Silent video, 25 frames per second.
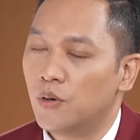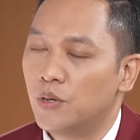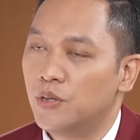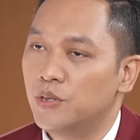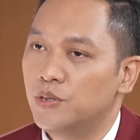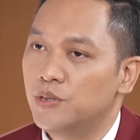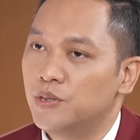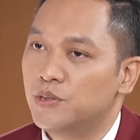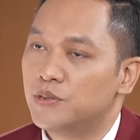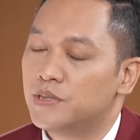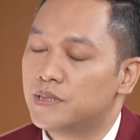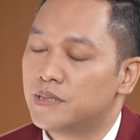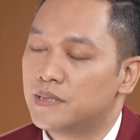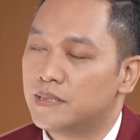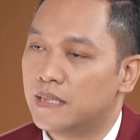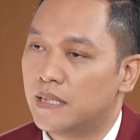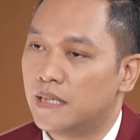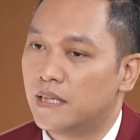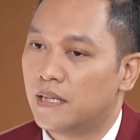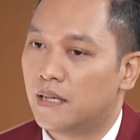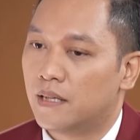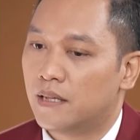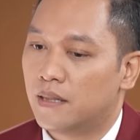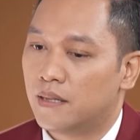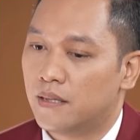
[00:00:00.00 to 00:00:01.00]
do you
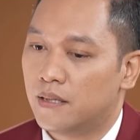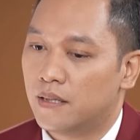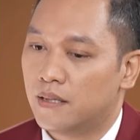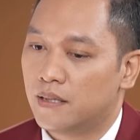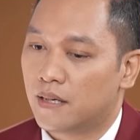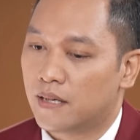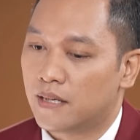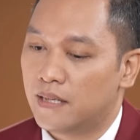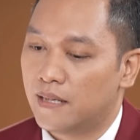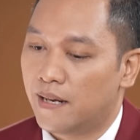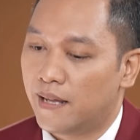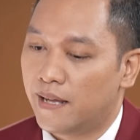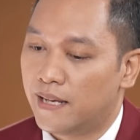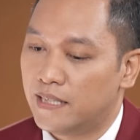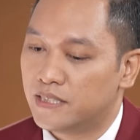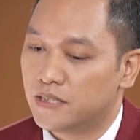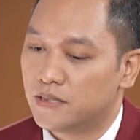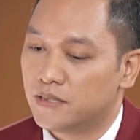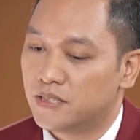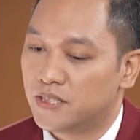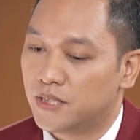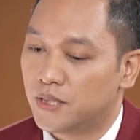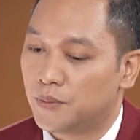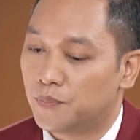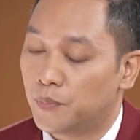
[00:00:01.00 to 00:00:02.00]
see the
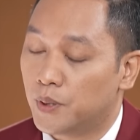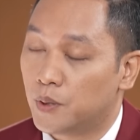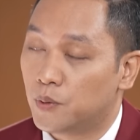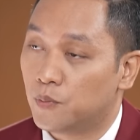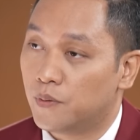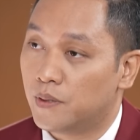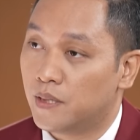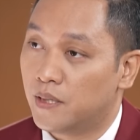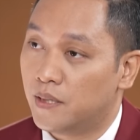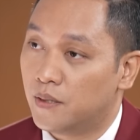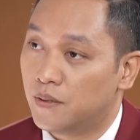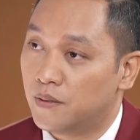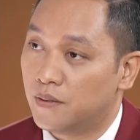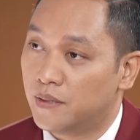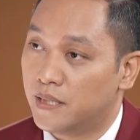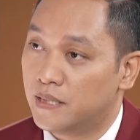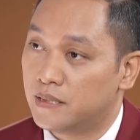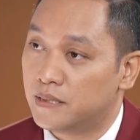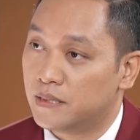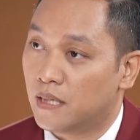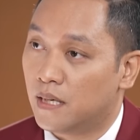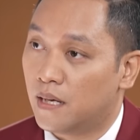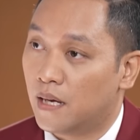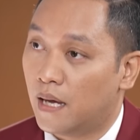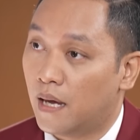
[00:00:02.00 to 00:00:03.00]
relationship between
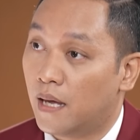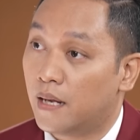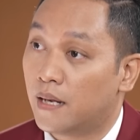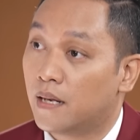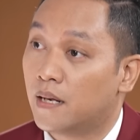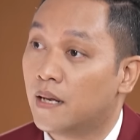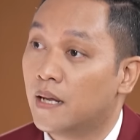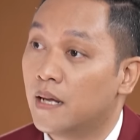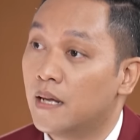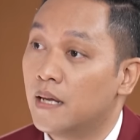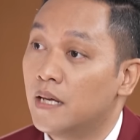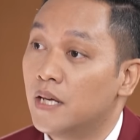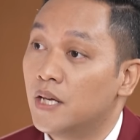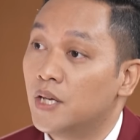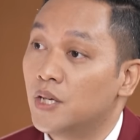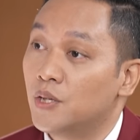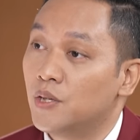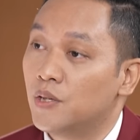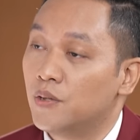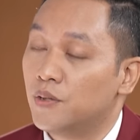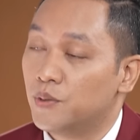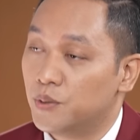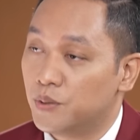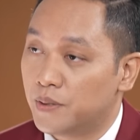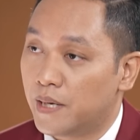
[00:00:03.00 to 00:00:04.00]
Indonesia and
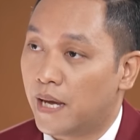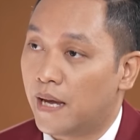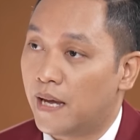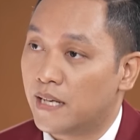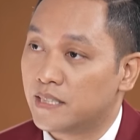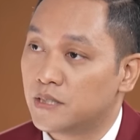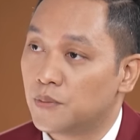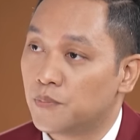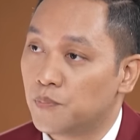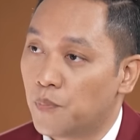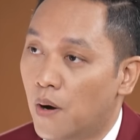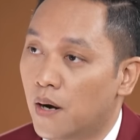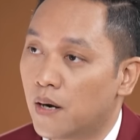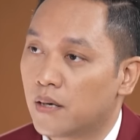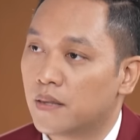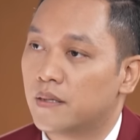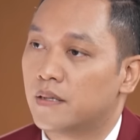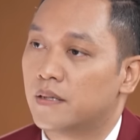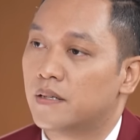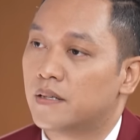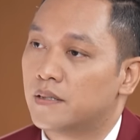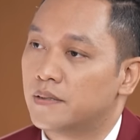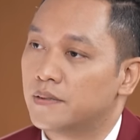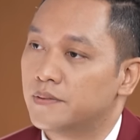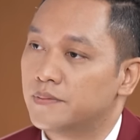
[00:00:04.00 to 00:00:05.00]
UK as a partner?